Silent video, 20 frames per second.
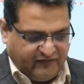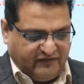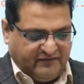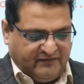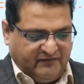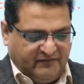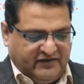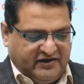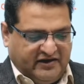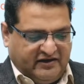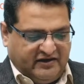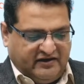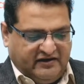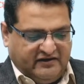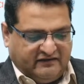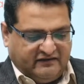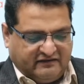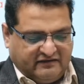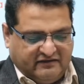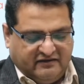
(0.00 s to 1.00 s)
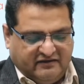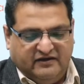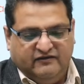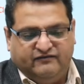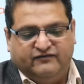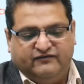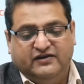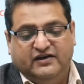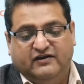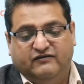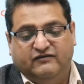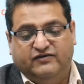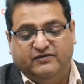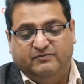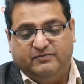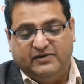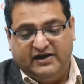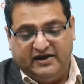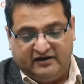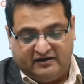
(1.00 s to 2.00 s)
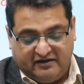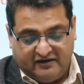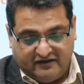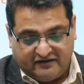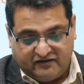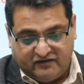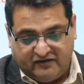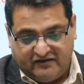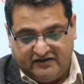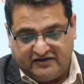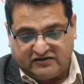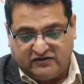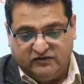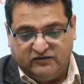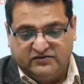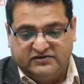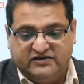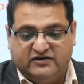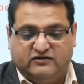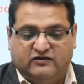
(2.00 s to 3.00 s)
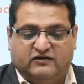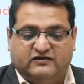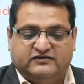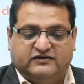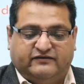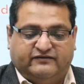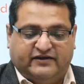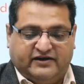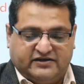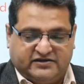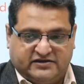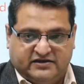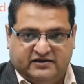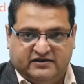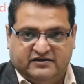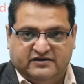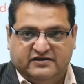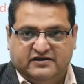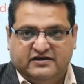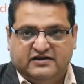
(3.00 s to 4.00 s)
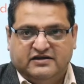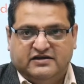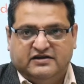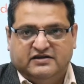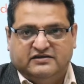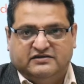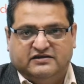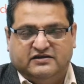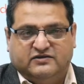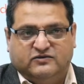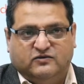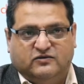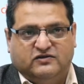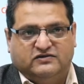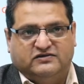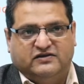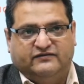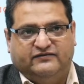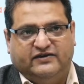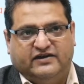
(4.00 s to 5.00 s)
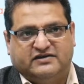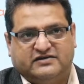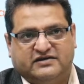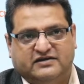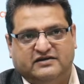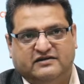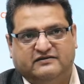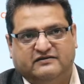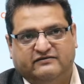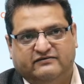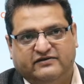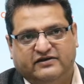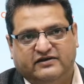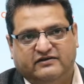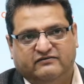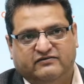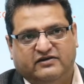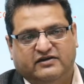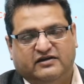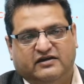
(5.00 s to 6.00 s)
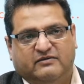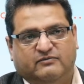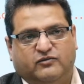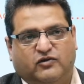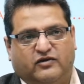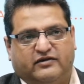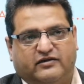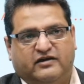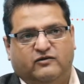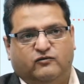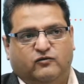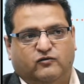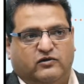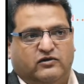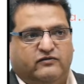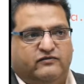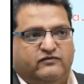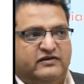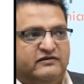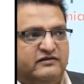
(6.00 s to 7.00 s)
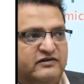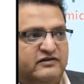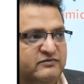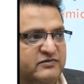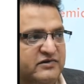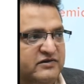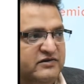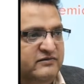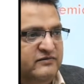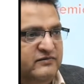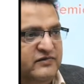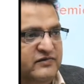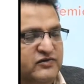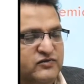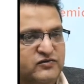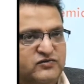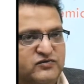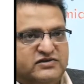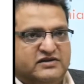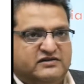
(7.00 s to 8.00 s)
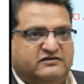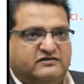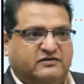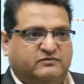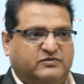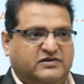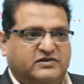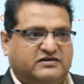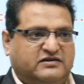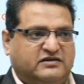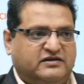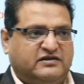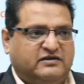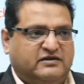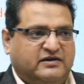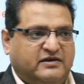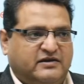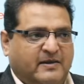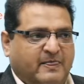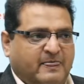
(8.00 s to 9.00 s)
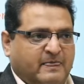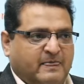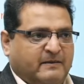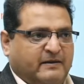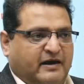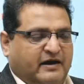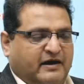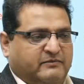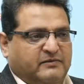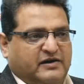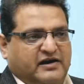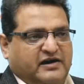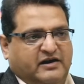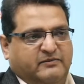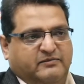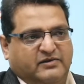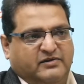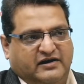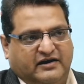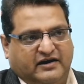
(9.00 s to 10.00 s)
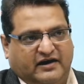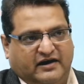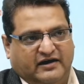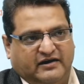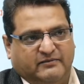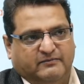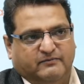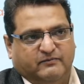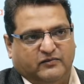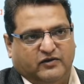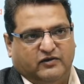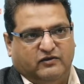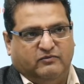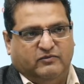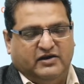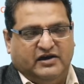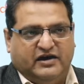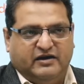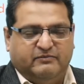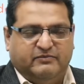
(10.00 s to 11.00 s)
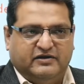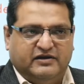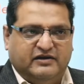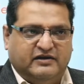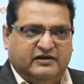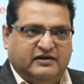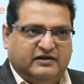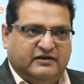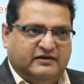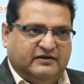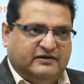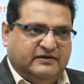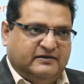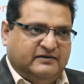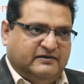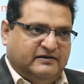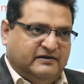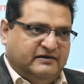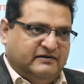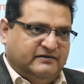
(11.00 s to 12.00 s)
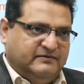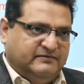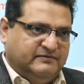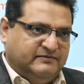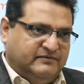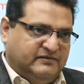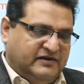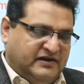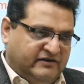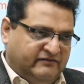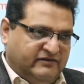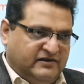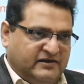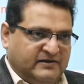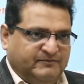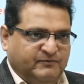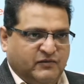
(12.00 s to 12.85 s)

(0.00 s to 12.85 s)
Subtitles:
the plaint does not disclose the cause of action. See, cause of action is a very important word which has been used in CPC at multiple time or multiple level,